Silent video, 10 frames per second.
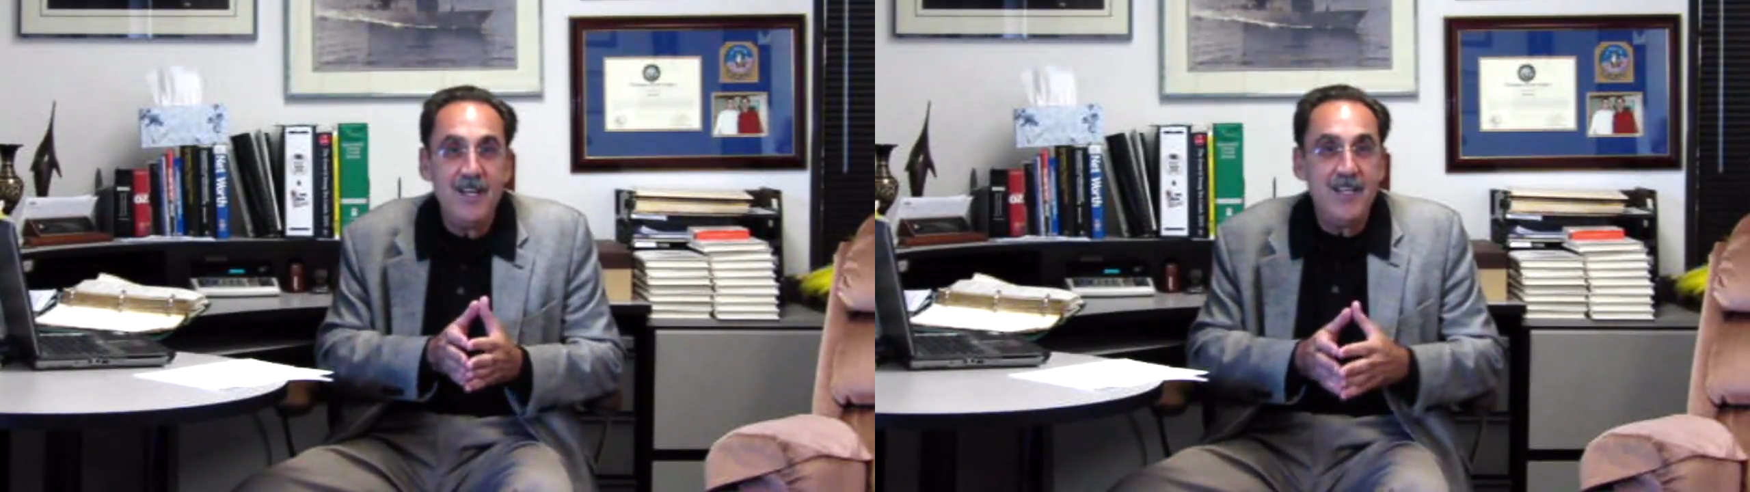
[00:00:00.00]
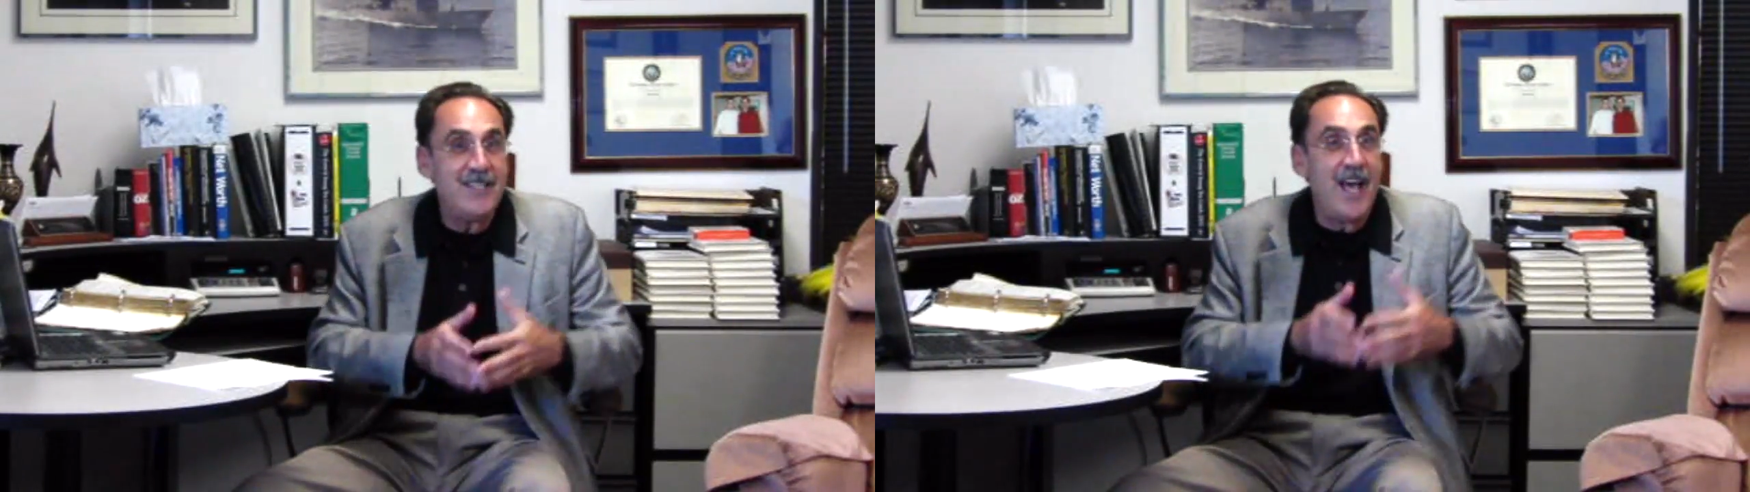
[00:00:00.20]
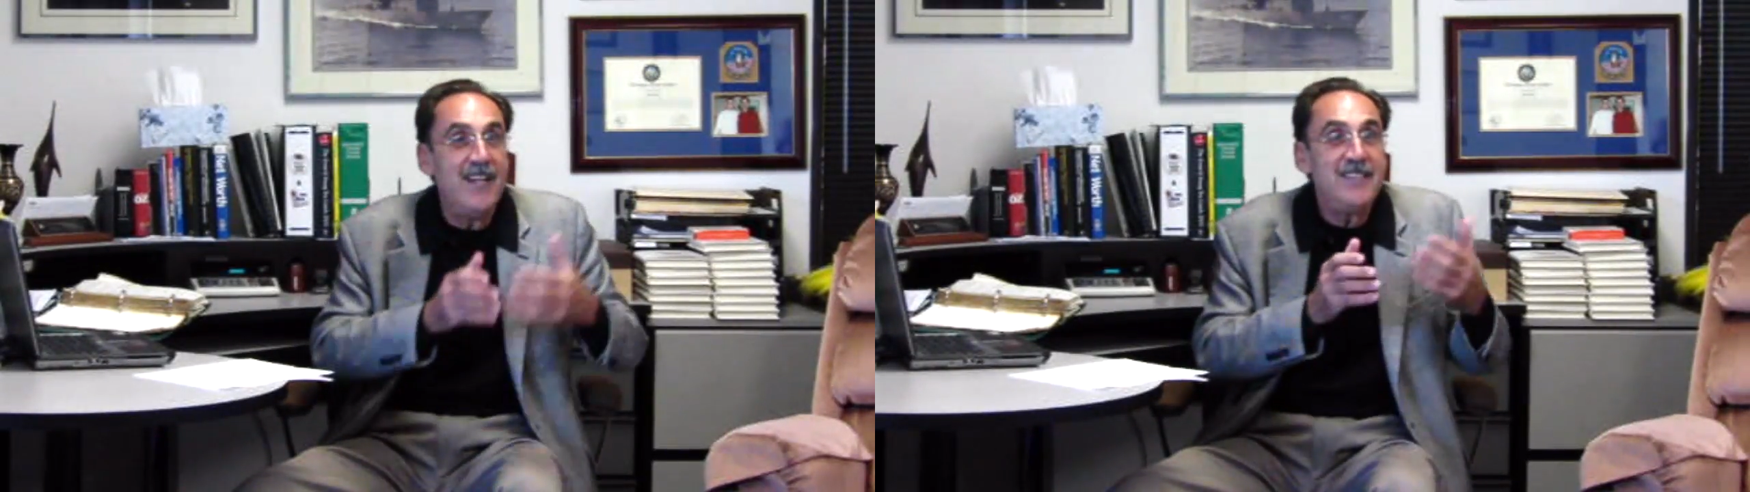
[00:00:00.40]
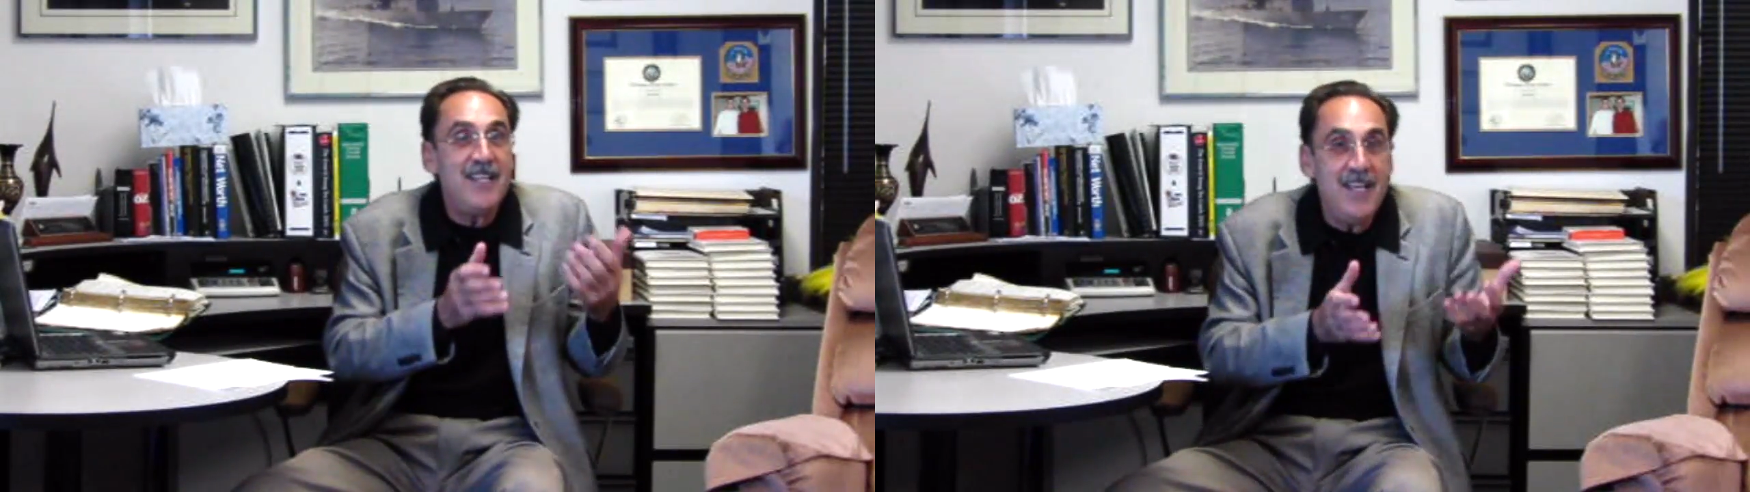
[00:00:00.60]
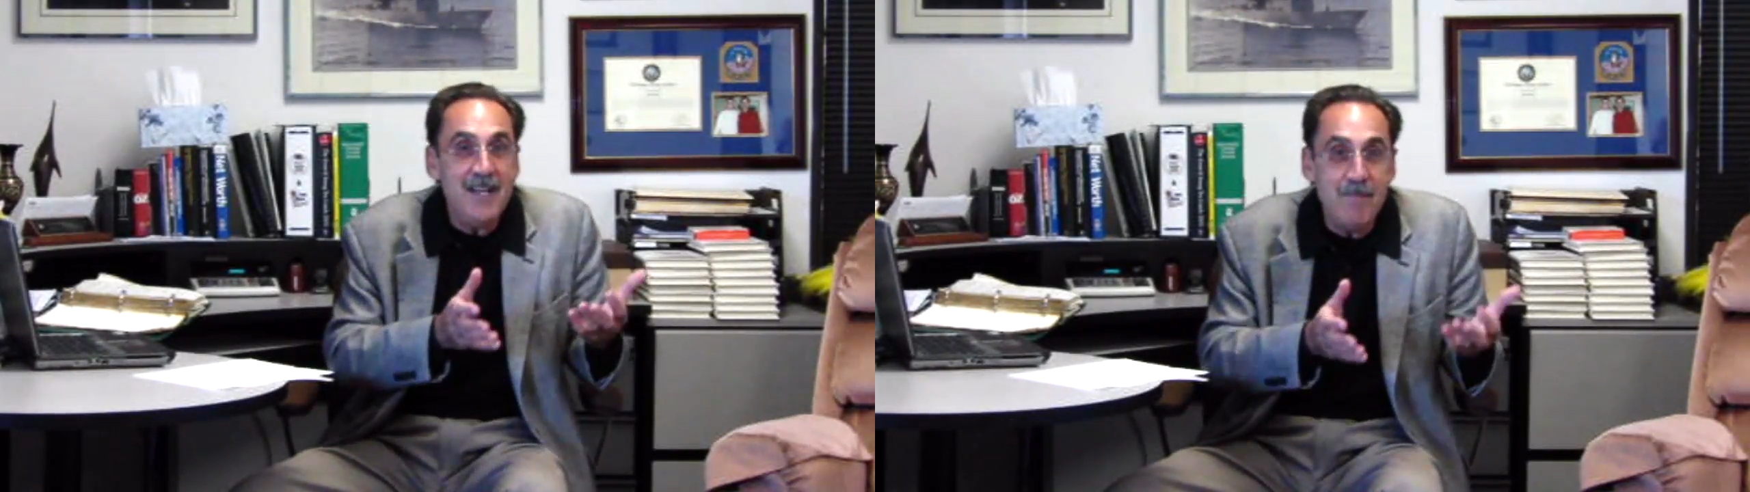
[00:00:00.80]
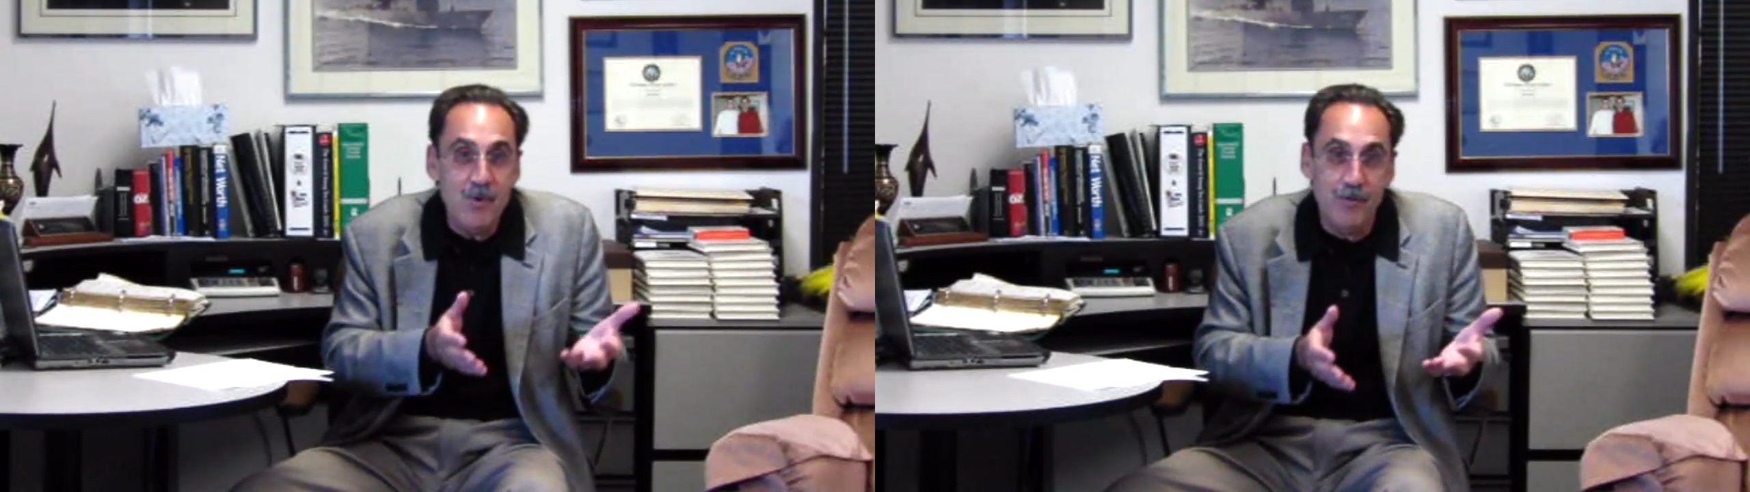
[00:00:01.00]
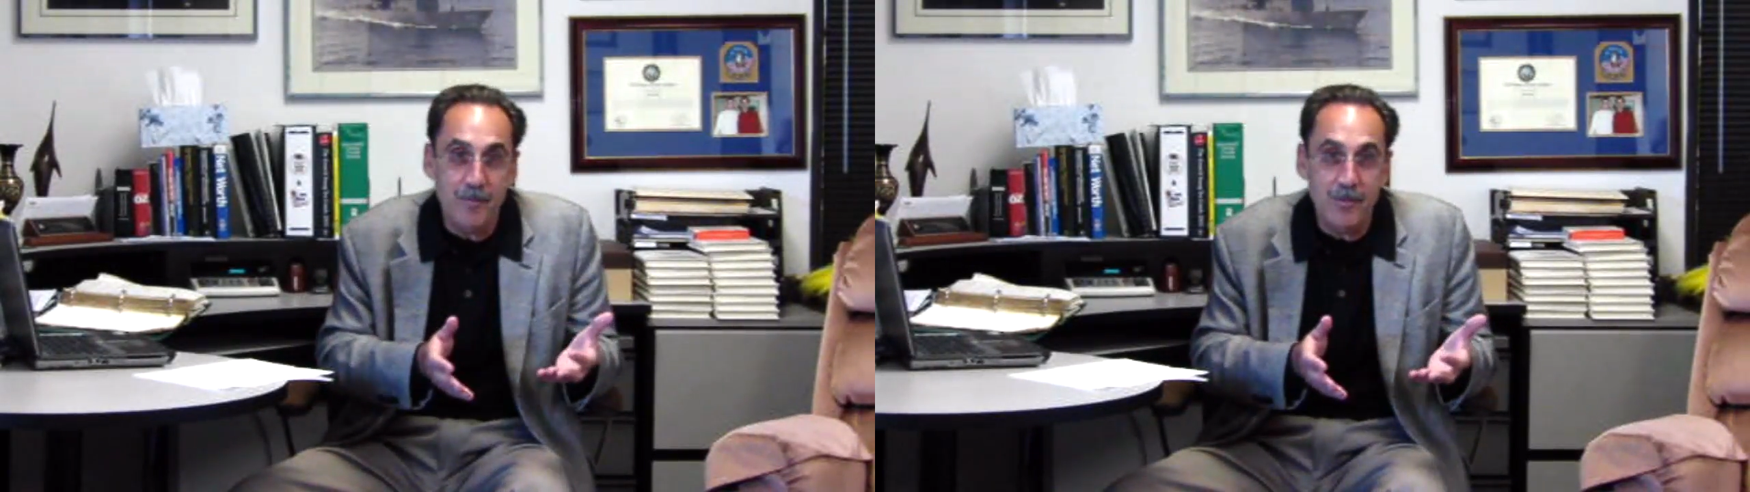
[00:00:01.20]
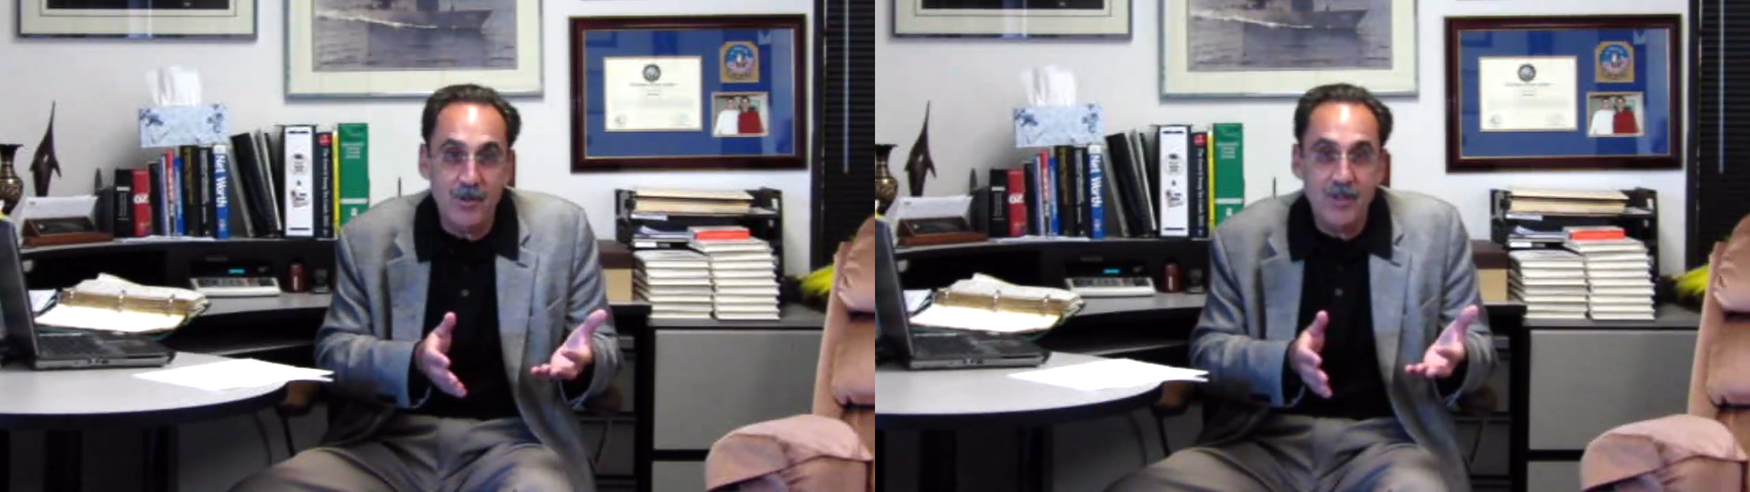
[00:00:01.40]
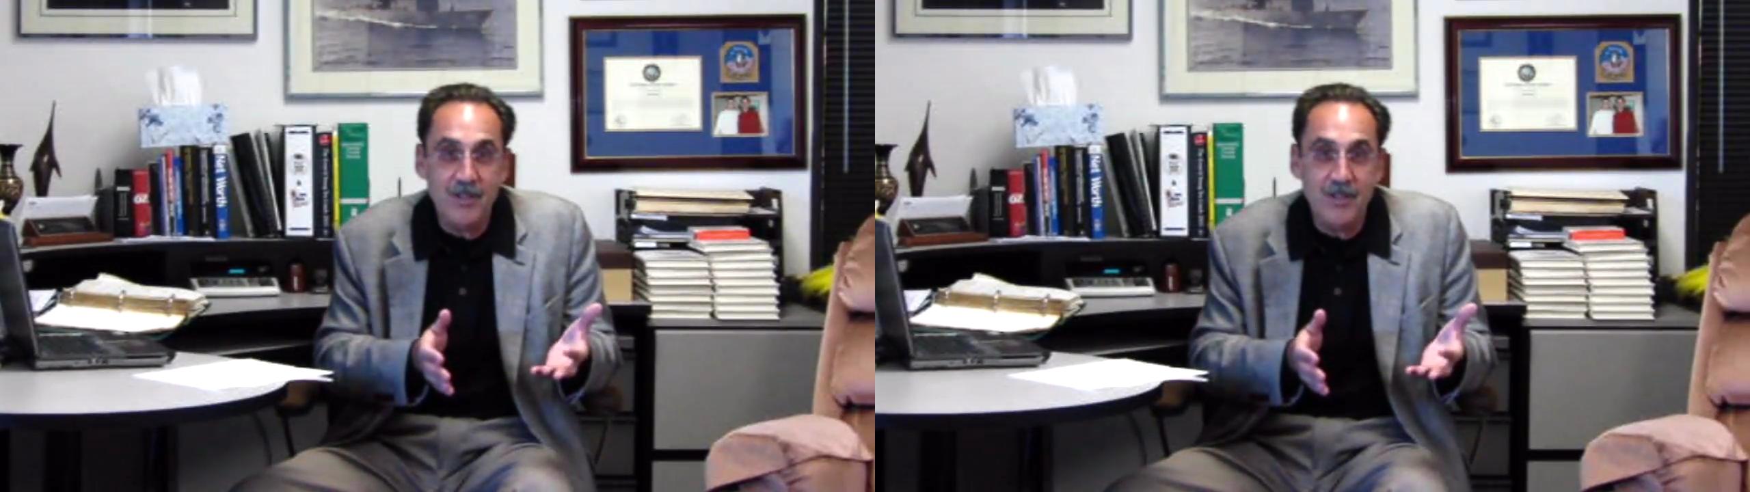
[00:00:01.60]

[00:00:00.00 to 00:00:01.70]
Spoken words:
is that it's immovable.